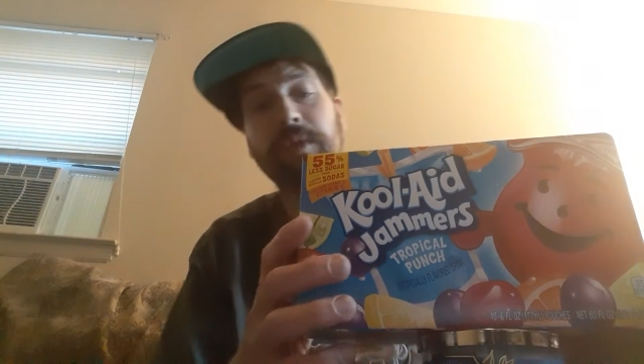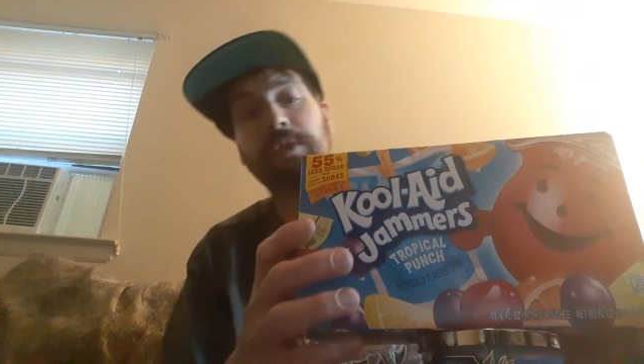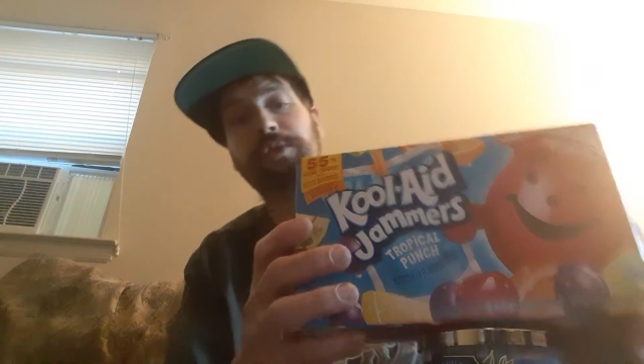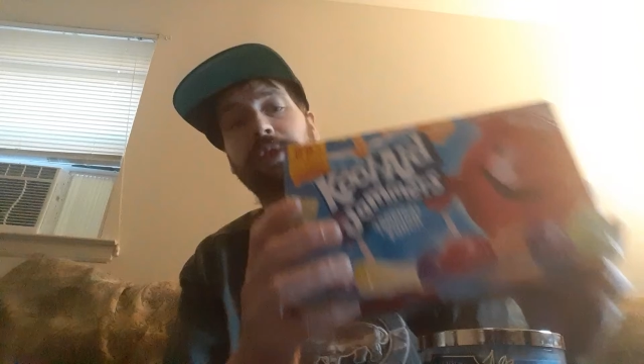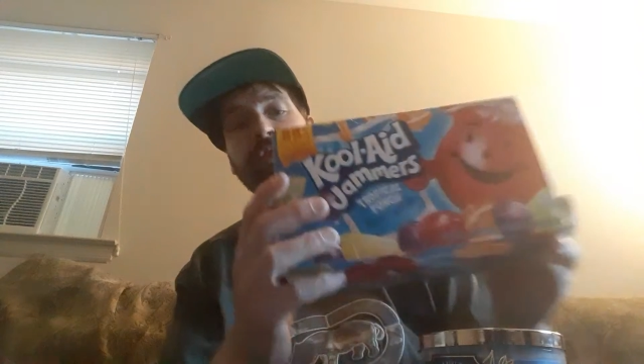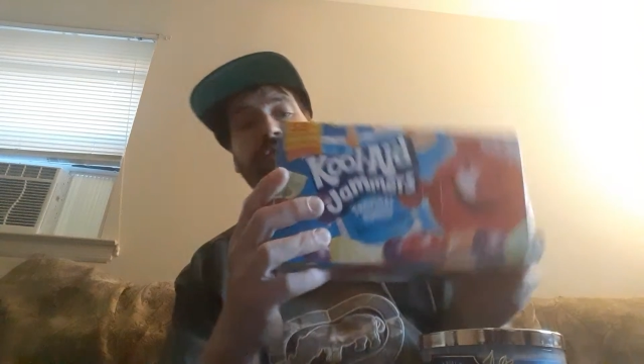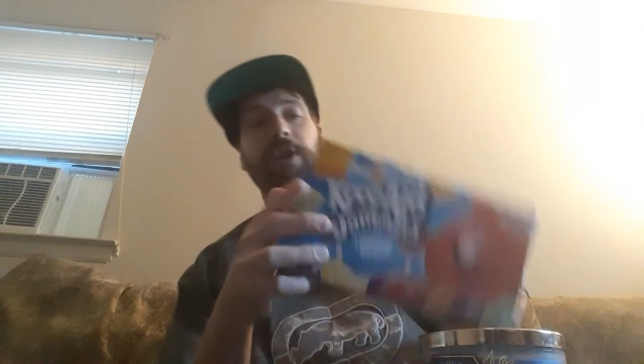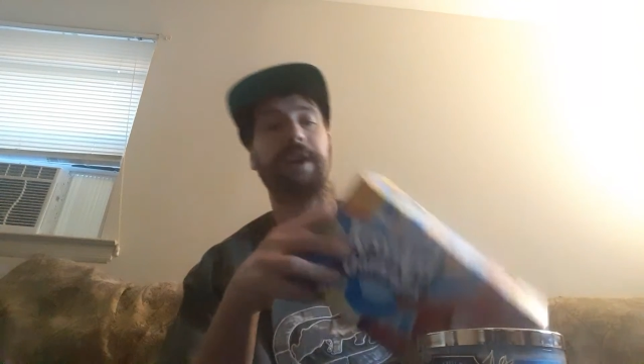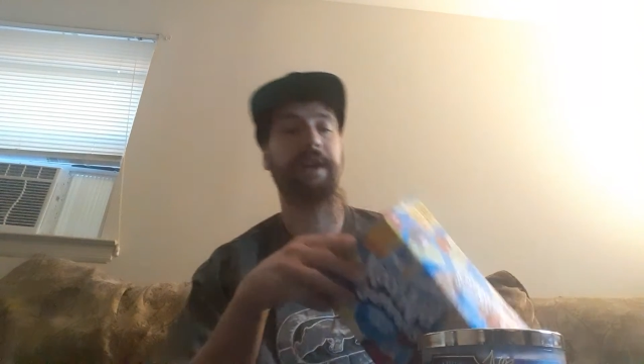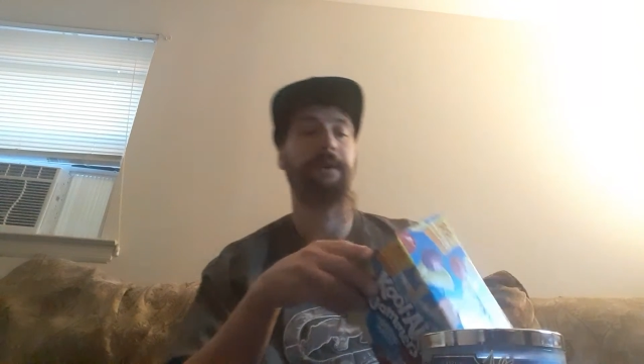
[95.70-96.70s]
So let's
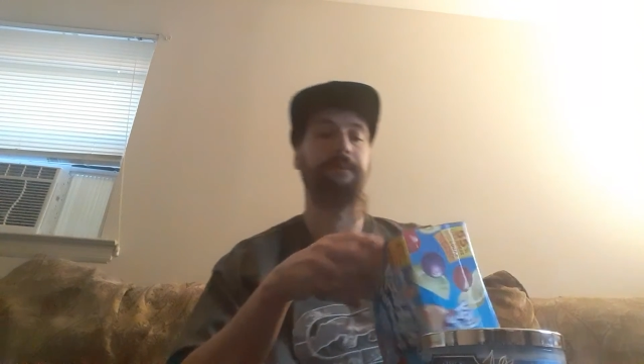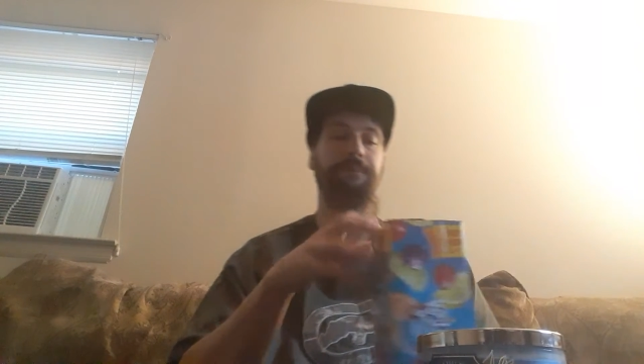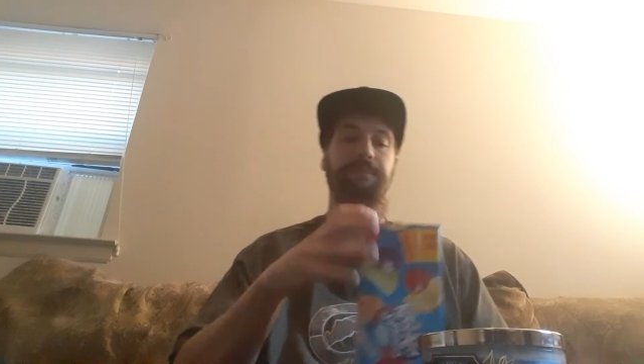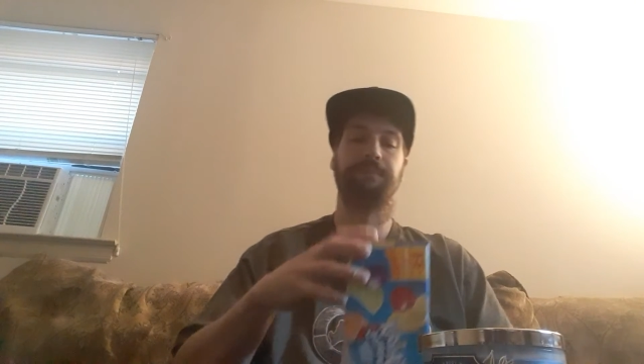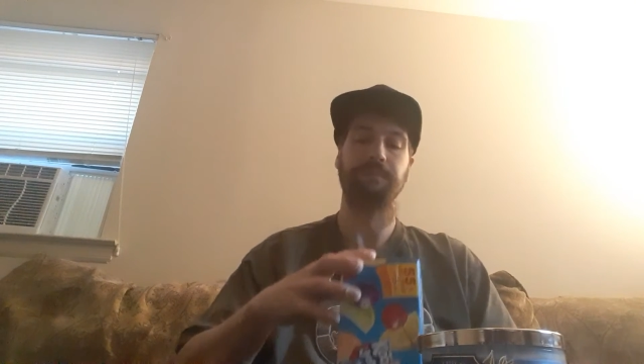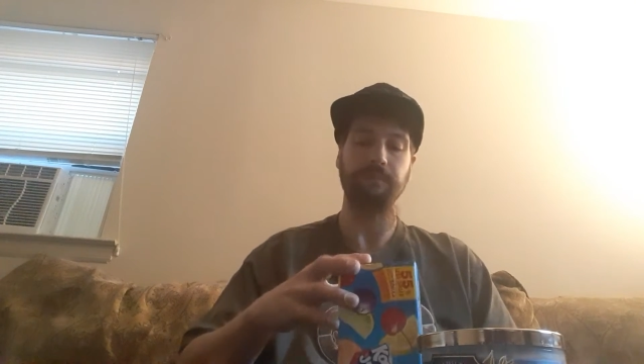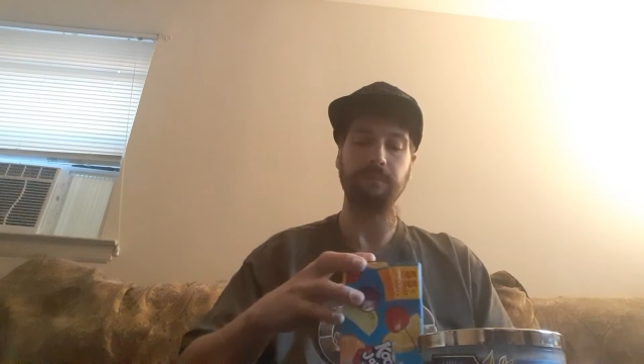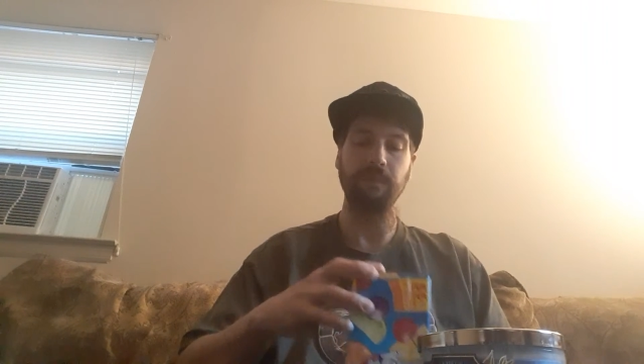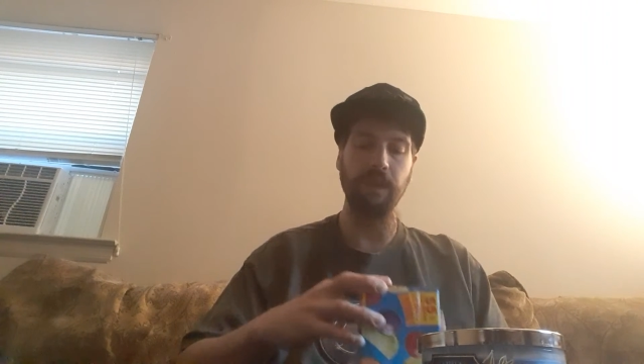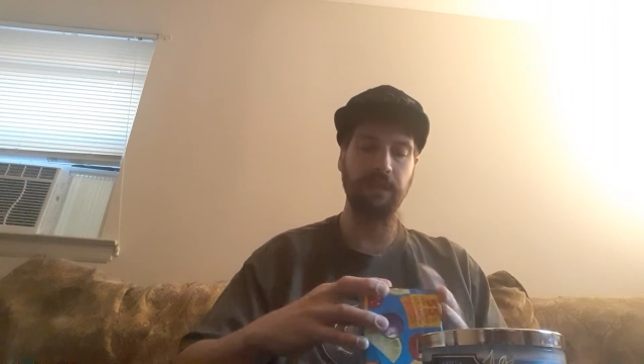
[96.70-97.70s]
try it out.
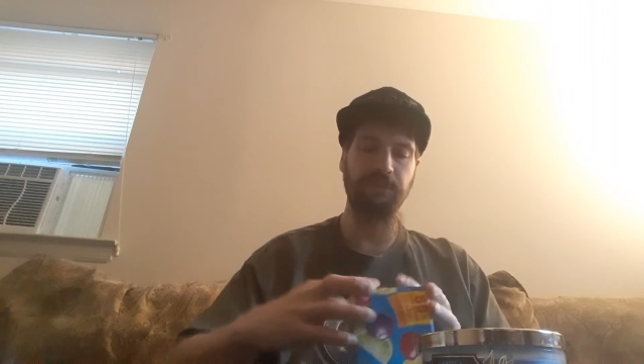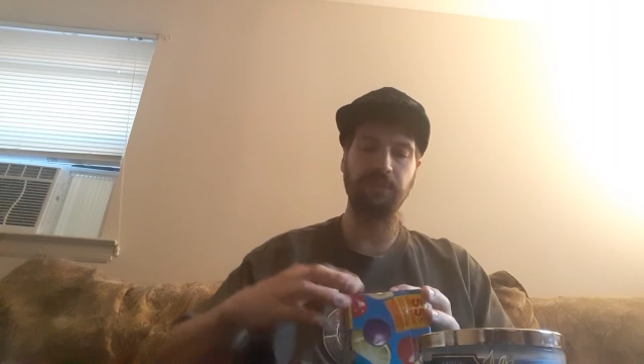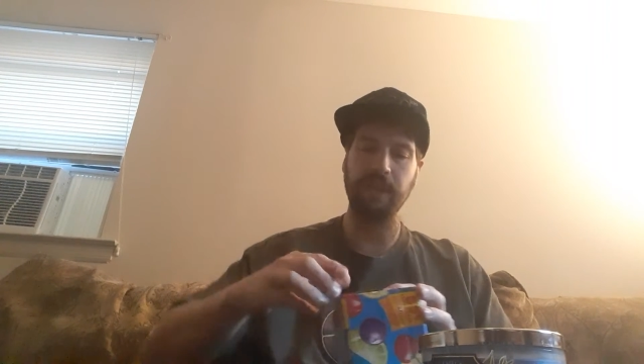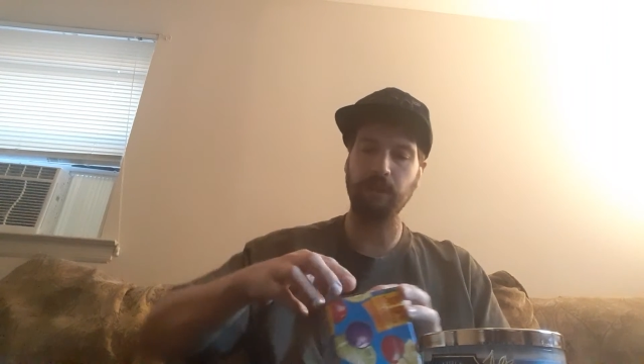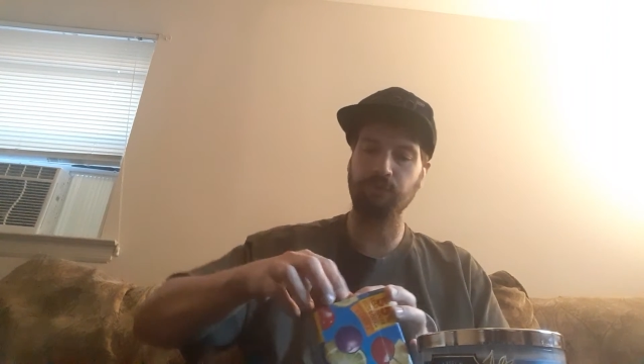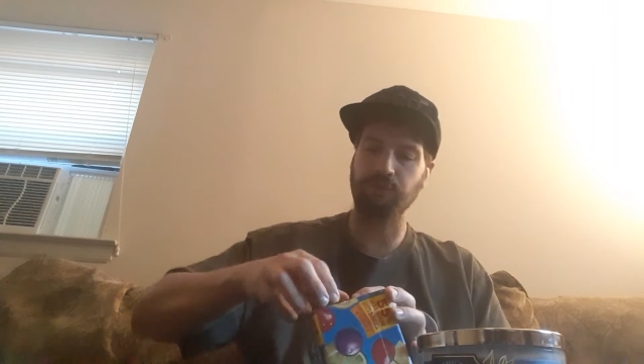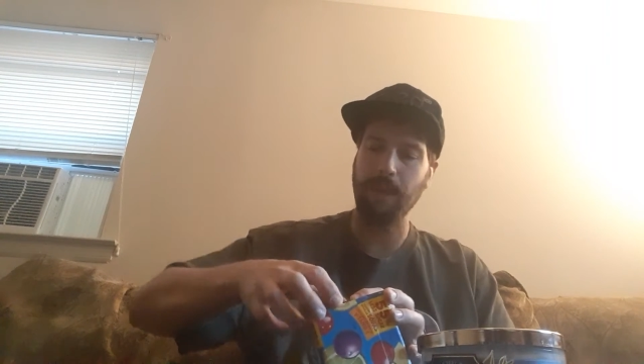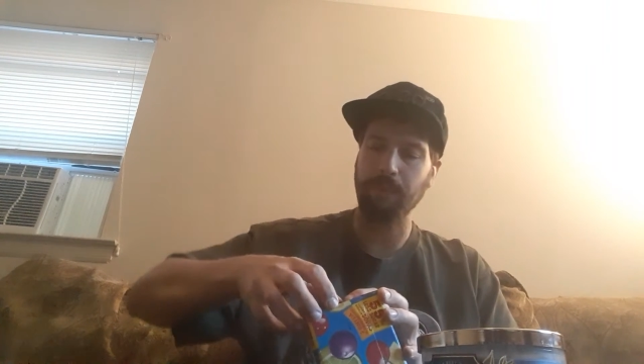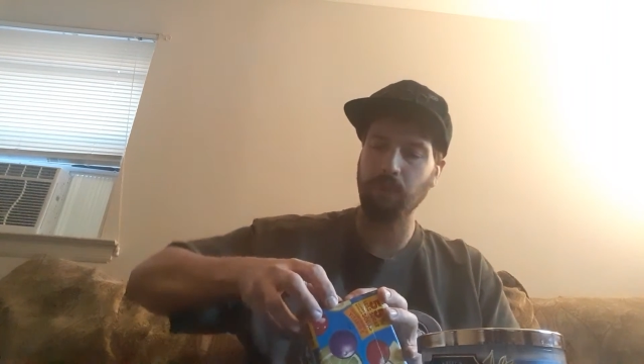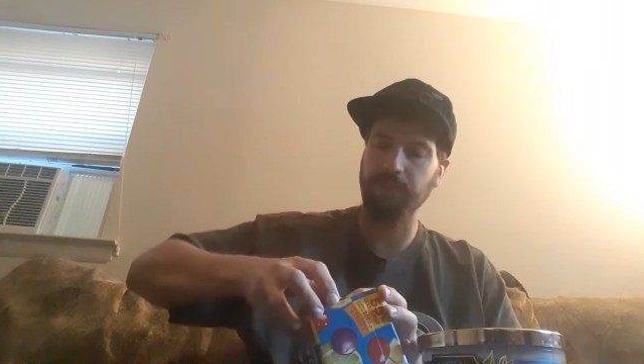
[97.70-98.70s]
Let's see how
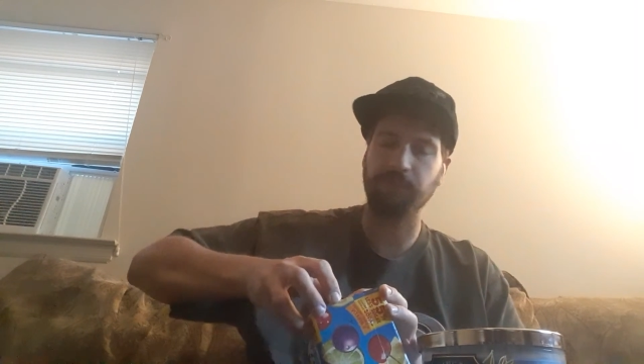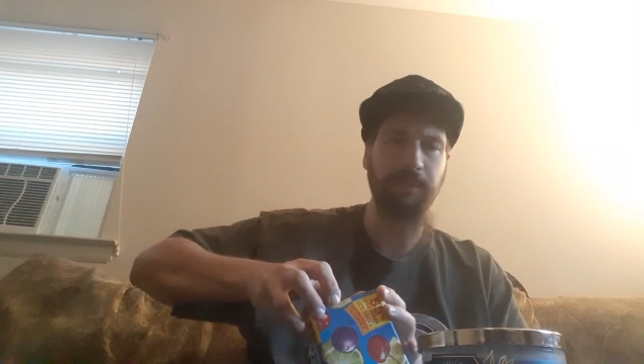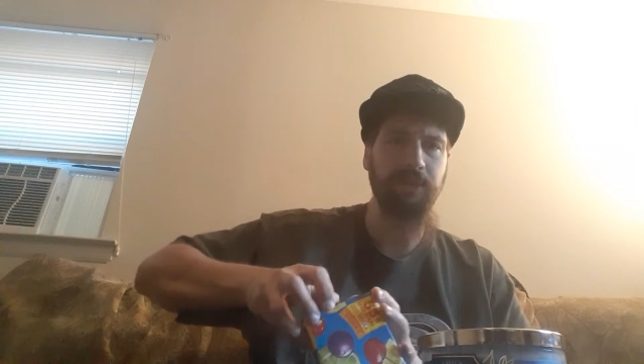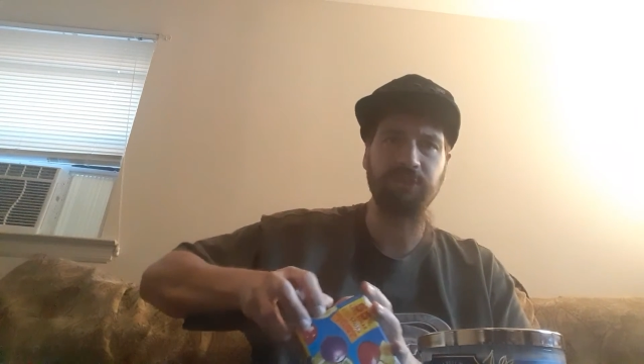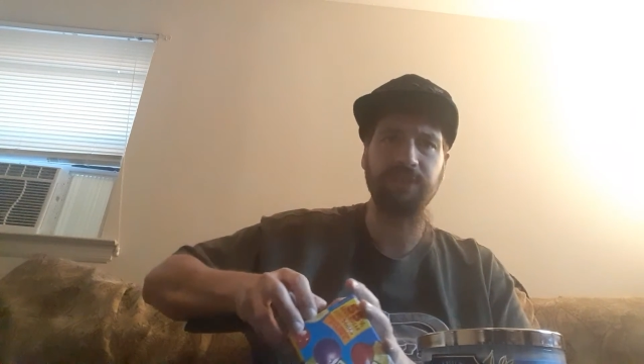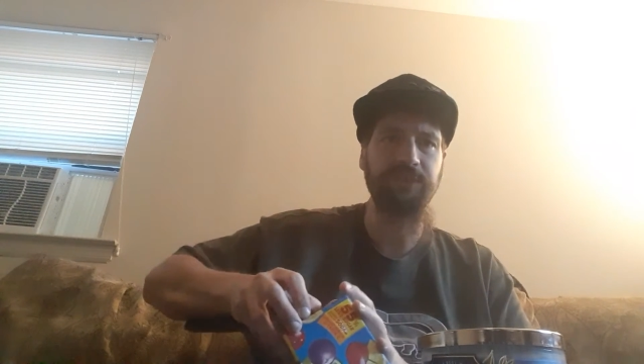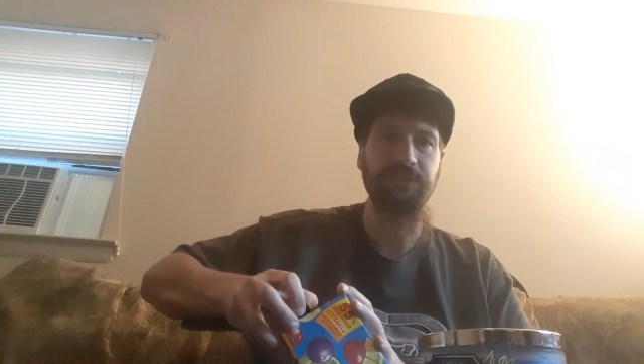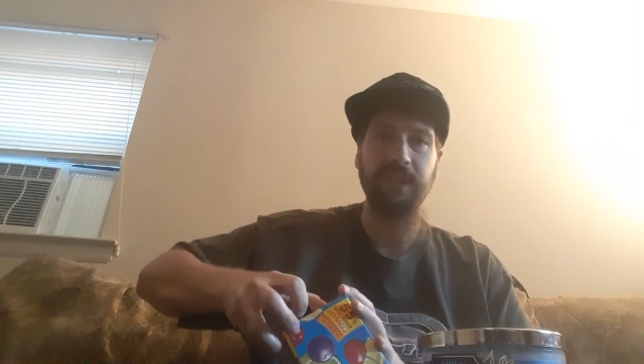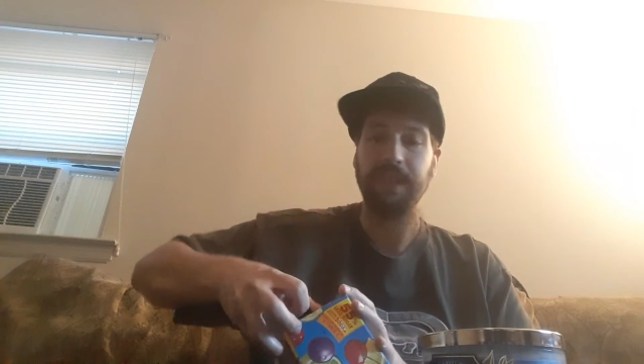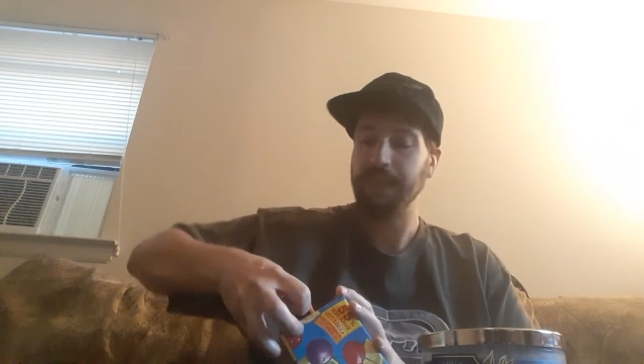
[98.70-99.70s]
tropical this punch is.